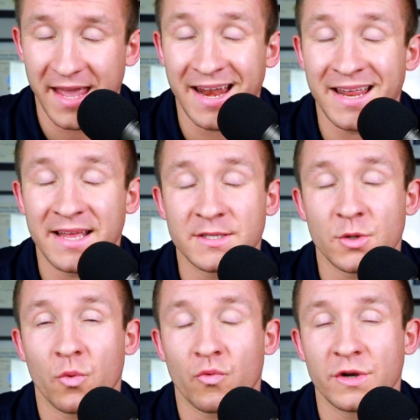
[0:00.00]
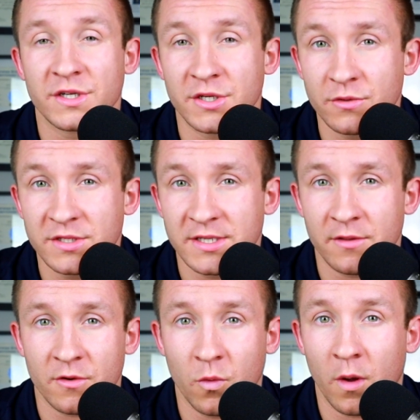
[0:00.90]
And it is reducing
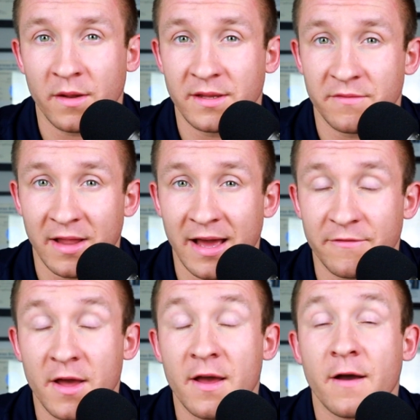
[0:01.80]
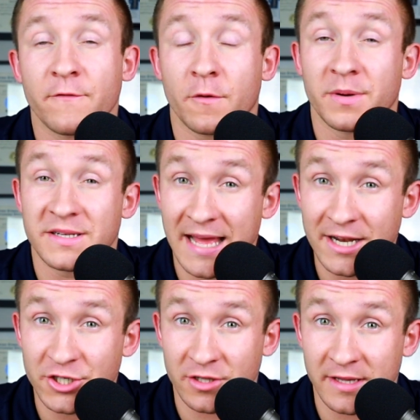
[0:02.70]
their quality of life for
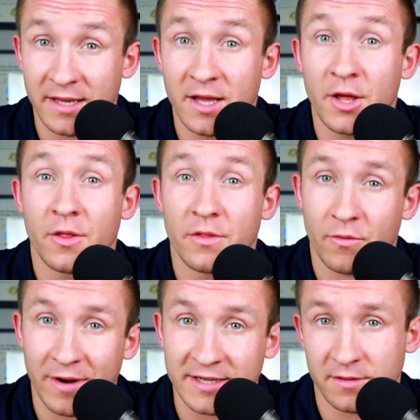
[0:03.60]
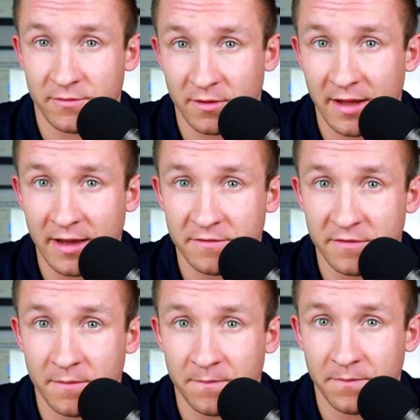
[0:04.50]
potentially the rest of their life.